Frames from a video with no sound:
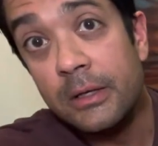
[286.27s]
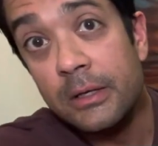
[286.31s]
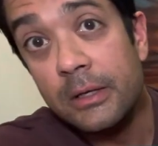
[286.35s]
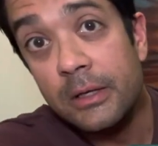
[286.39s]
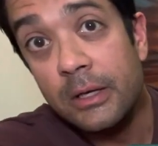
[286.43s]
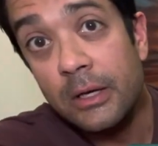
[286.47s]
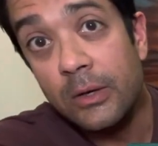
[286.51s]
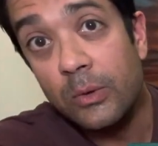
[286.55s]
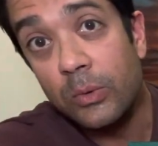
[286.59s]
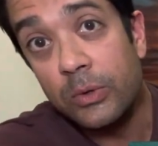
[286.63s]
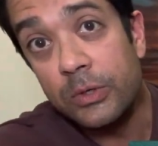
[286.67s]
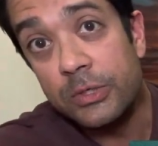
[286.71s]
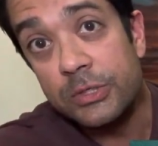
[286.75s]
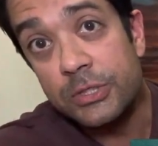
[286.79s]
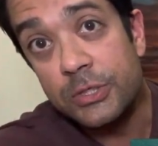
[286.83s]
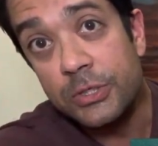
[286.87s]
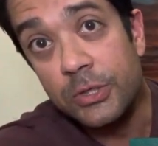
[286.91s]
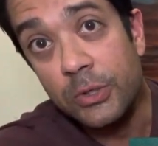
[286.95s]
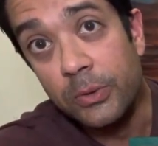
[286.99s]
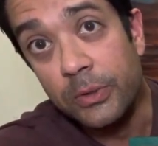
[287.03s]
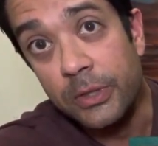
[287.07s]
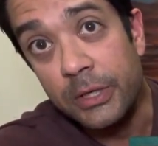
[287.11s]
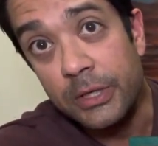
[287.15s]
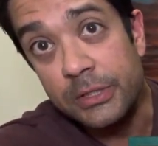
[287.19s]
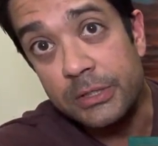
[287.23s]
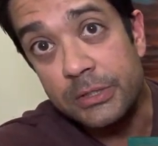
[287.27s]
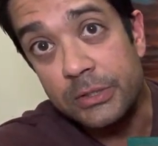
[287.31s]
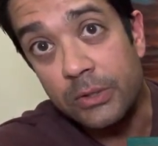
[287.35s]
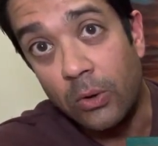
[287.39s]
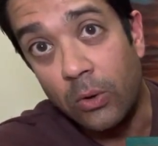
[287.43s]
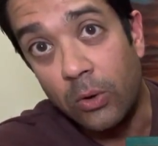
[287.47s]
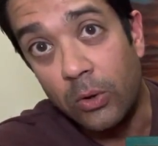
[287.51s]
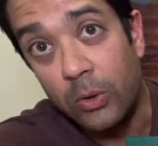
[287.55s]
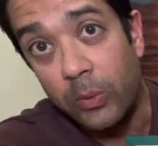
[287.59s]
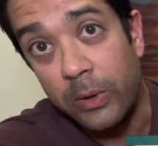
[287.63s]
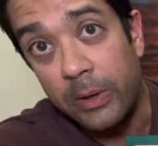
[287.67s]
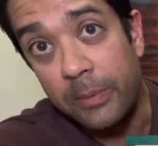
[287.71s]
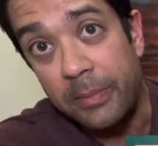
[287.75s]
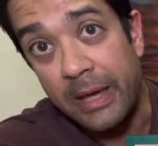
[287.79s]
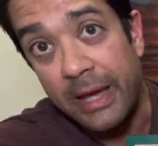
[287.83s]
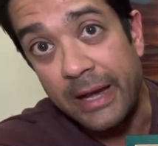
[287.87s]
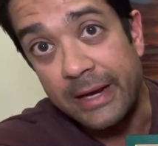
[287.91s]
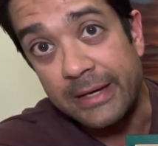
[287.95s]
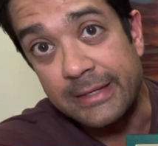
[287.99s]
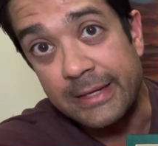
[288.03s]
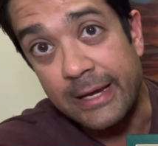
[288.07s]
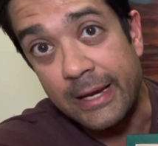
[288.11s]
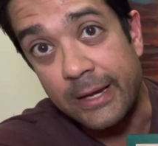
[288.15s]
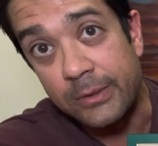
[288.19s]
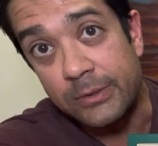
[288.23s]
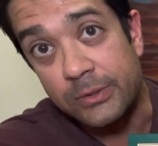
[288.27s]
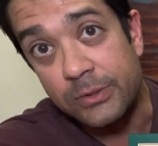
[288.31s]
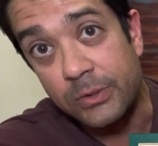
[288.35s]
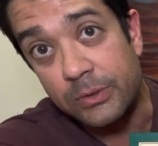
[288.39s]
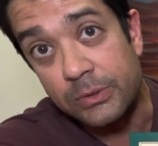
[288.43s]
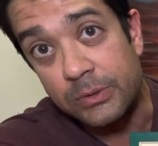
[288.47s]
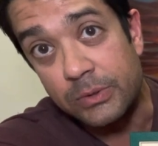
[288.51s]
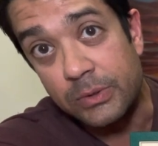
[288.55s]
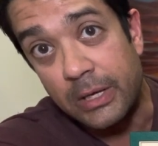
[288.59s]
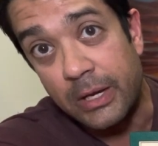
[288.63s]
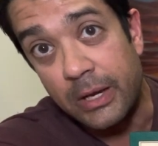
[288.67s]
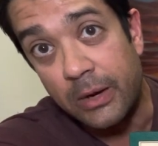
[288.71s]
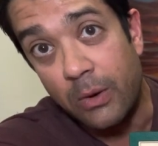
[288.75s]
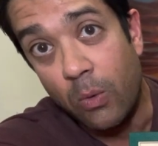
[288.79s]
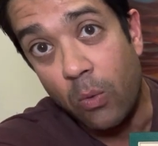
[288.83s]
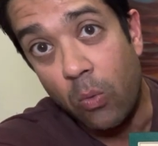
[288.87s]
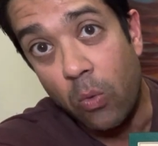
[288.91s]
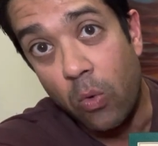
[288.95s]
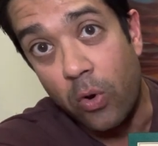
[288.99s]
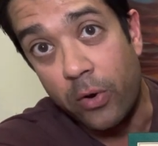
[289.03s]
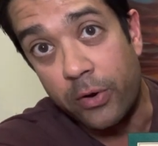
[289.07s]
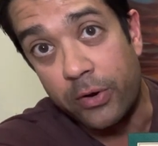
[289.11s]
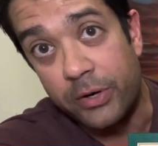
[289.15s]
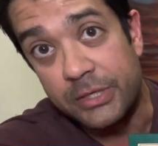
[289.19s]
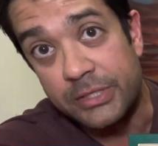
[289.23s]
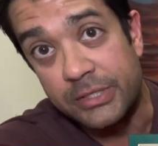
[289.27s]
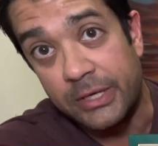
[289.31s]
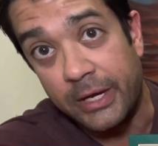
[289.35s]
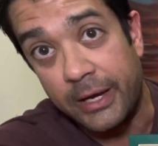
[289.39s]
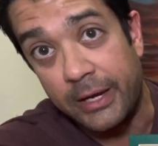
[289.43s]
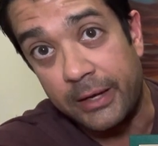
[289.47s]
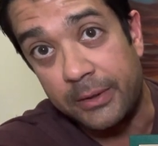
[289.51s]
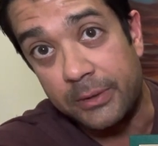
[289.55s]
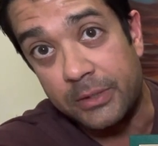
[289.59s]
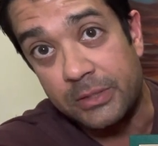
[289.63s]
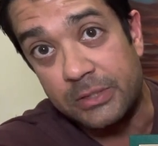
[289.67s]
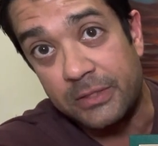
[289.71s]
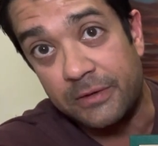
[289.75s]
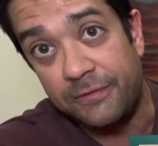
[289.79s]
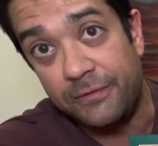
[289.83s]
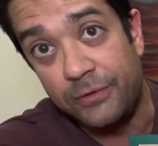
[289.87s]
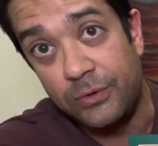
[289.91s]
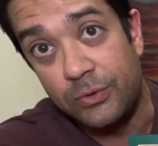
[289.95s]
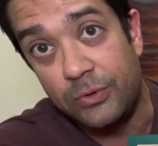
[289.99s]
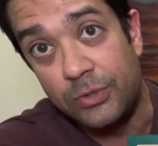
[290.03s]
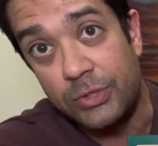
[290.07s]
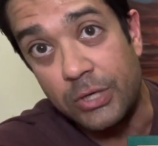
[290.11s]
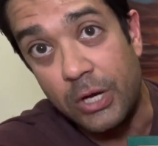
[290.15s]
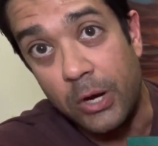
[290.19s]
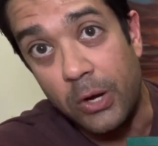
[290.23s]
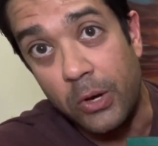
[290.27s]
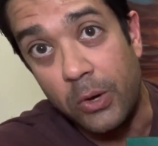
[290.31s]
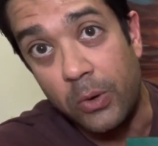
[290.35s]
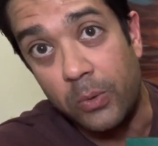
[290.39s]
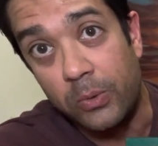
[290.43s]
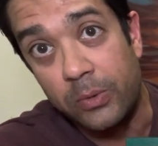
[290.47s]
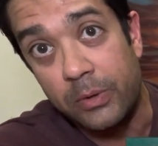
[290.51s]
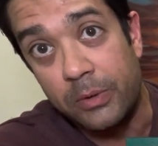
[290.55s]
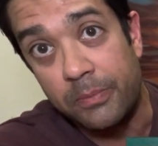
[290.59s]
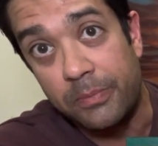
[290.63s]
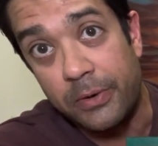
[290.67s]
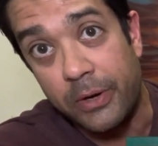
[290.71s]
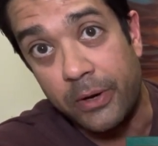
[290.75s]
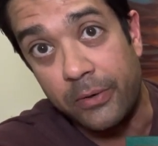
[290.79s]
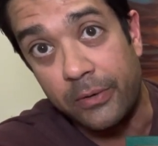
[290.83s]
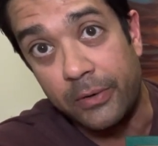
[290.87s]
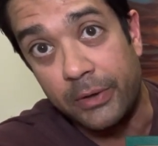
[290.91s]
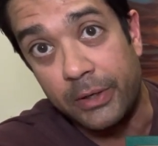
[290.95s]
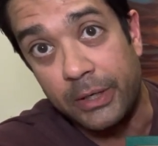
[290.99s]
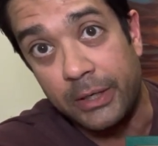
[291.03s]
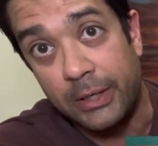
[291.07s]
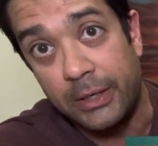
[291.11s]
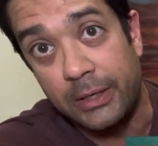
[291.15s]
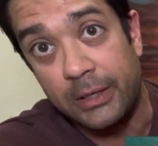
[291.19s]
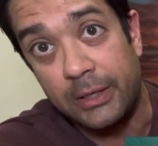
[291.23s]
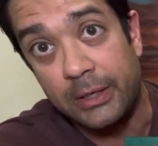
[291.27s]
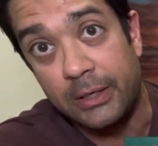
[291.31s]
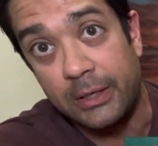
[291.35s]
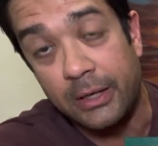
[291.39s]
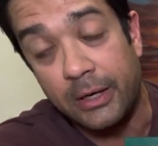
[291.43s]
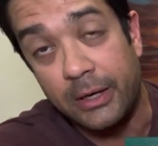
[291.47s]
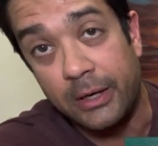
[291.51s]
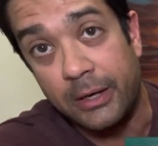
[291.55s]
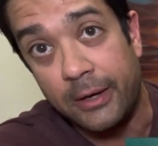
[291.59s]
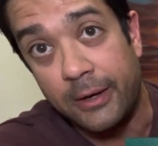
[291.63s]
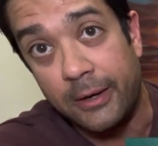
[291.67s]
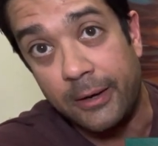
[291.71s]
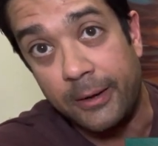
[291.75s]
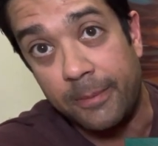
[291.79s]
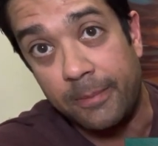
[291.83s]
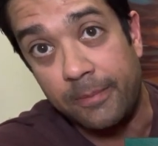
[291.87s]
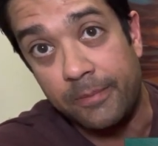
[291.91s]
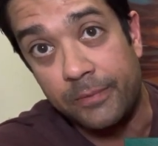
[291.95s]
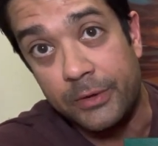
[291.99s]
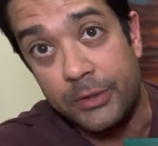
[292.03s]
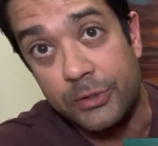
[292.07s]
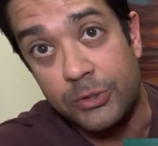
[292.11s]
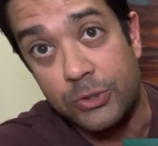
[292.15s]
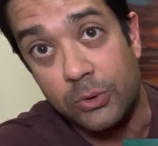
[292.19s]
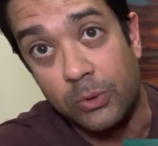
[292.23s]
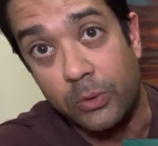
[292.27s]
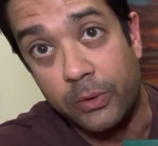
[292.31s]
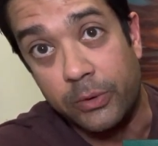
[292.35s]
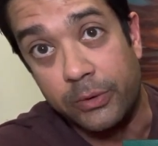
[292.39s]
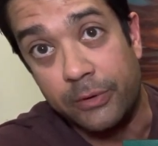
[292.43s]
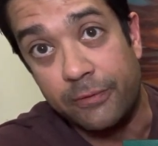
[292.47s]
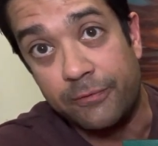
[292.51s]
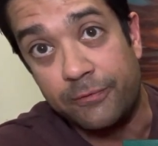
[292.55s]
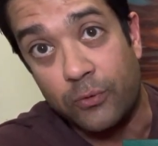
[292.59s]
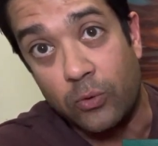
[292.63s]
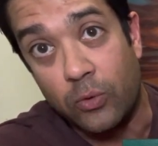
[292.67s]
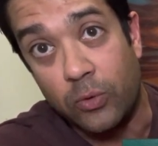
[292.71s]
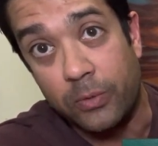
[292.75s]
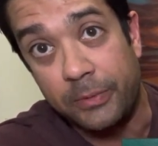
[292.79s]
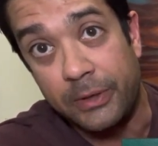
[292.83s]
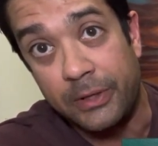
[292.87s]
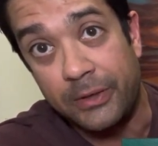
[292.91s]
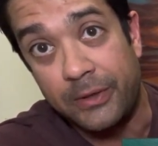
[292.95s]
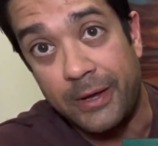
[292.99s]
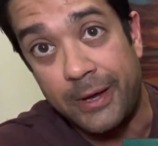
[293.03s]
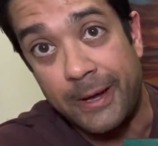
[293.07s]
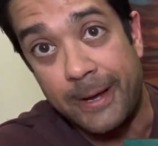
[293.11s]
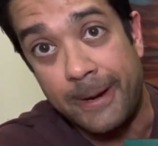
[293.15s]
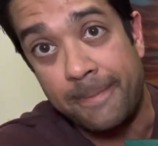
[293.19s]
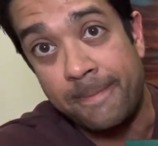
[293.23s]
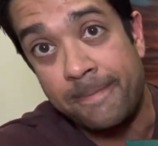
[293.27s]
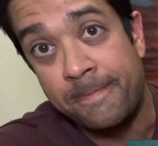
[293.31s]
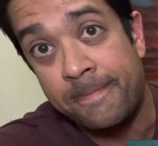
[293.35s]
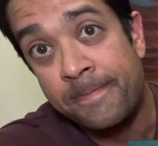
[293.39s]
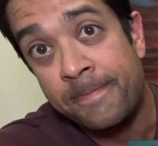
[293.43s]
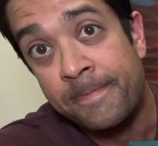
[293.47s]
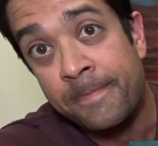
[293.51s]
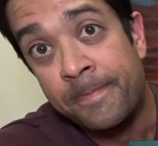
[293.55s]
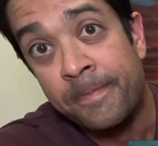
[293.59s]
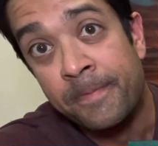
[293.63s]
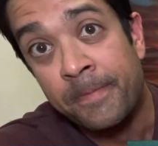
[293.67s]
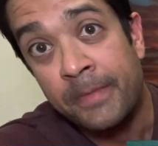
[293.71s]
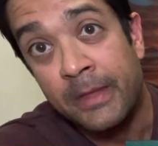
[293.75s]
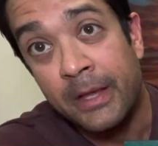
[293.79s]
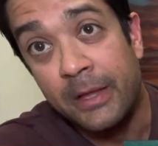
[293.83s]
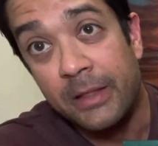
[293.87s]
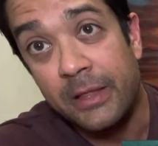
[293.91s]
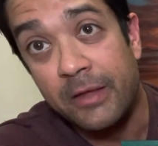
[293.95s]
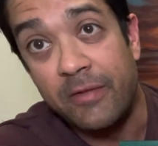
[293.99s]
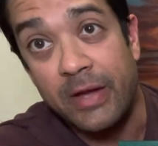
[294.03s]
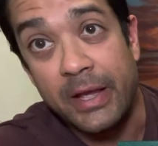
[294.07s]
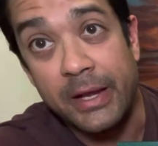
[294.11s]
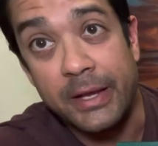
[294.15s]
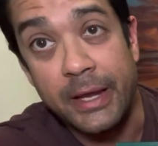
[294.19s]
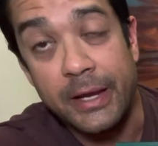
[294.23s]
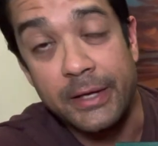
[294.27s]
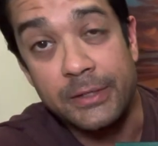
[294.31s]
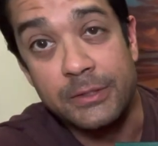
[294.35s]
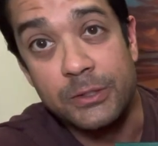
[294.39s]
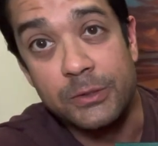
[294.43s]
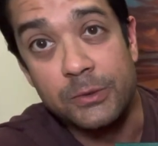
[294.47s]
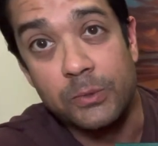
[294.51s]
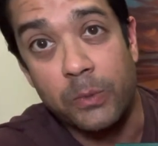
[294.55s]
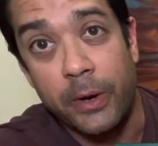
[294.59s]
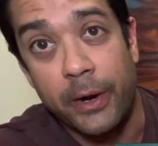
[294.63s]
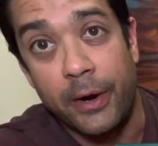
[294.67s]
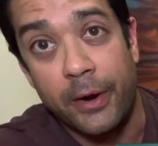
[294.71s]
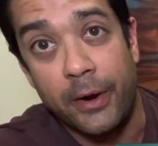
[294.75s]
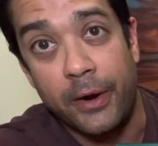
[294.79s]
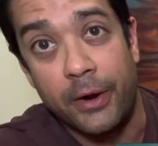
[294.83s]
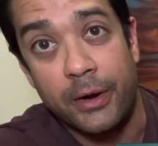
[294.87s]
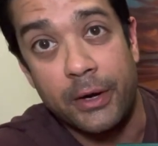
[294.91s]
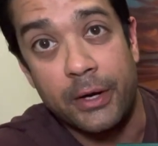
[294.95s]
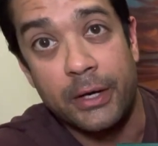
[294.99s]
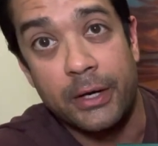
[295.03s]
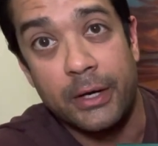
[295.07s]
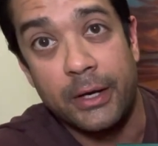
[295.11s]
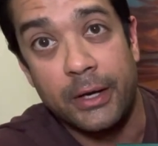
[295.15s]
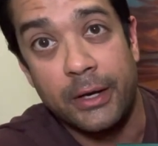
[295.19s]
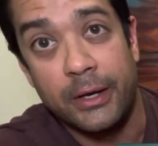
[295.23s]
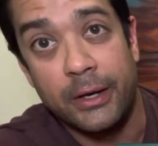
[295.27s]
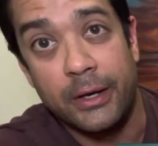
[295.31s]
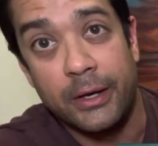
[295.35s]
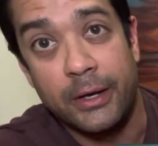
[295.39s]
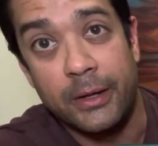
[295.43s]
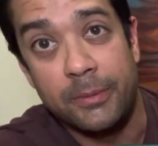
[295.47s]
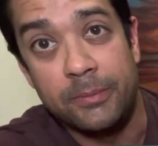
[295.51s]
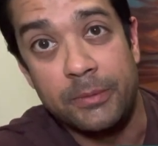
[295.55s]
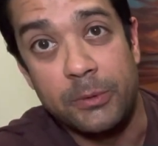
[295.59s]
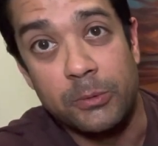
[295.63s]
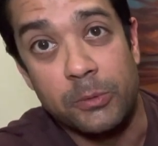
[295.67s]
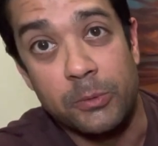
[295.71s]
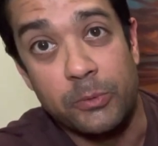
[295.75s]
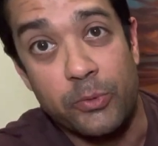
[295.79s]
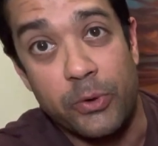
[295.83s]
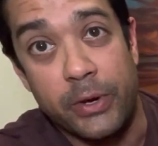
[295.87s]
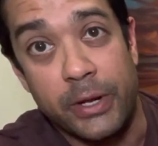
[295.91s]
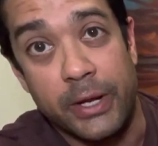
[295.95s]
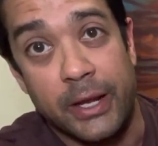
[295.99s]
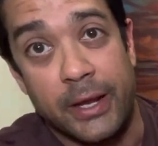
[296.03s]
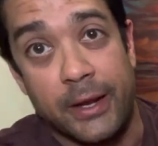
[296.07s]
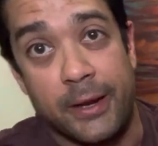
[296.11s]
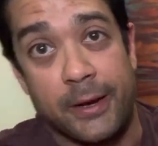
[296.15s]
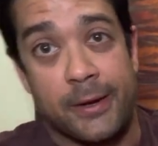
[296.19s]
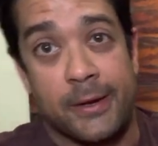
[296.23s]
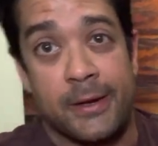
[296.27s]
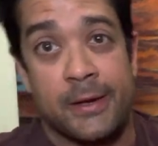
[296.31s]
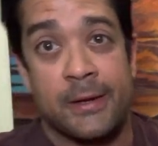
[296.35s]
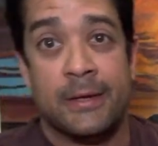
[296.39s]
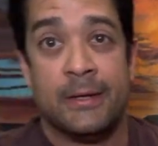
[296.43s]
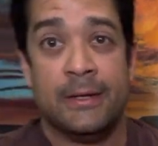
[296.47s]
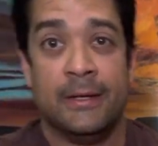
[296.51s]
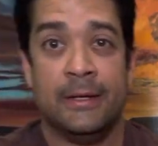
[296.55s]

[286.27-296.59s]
want to screw this all the way back down so it's watertight, because if you don't, apparently the jeweler informed me that they've had cases where people bring in